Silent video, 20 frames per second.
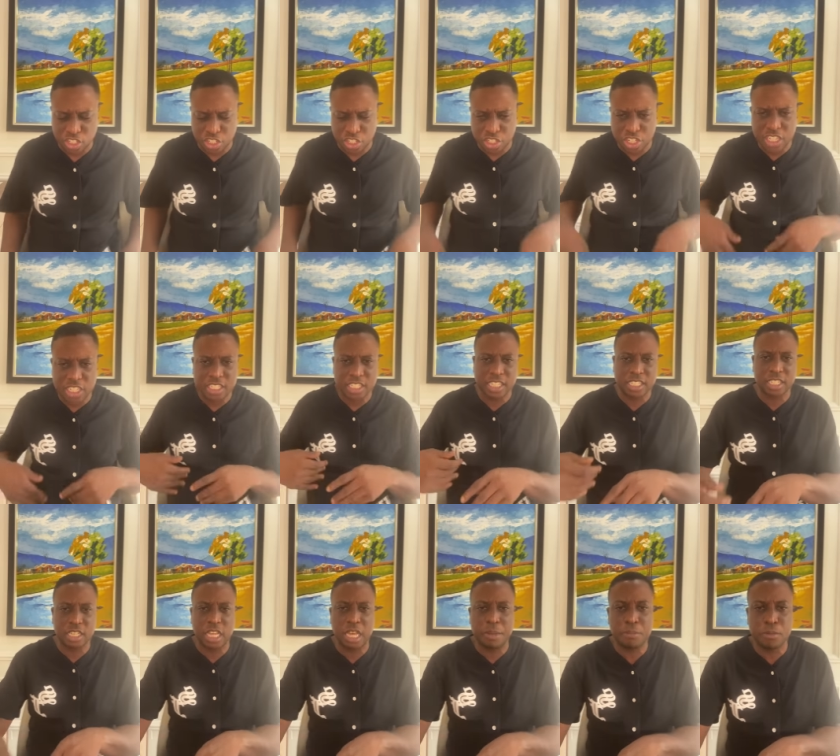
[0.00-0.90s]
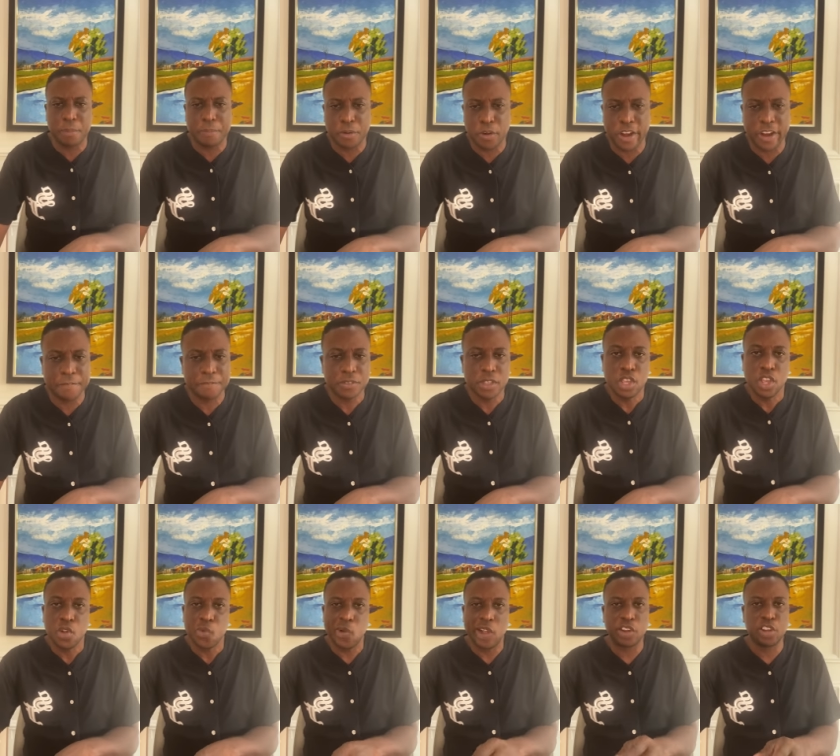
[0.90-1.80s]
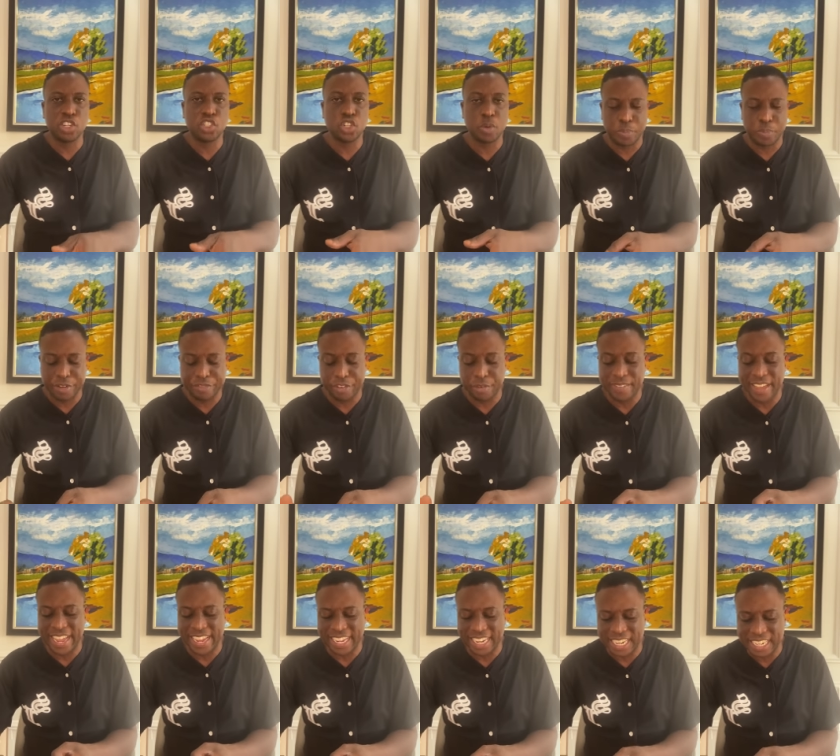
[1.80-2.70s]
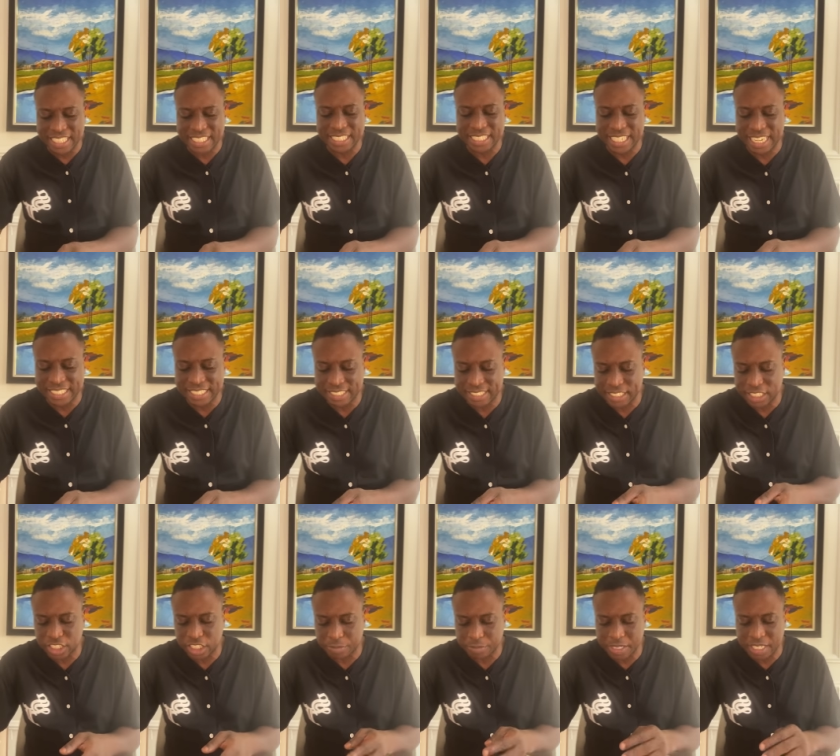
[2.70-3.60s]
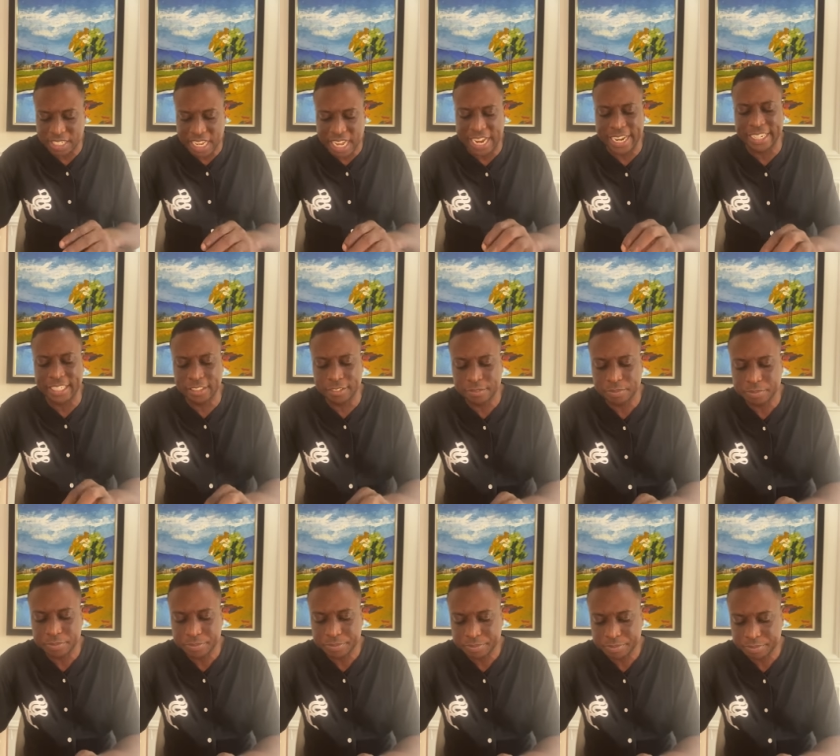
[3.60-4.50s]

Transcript: In Jesus' name we pray. We're going to pray from Ecclesiastes chapter 9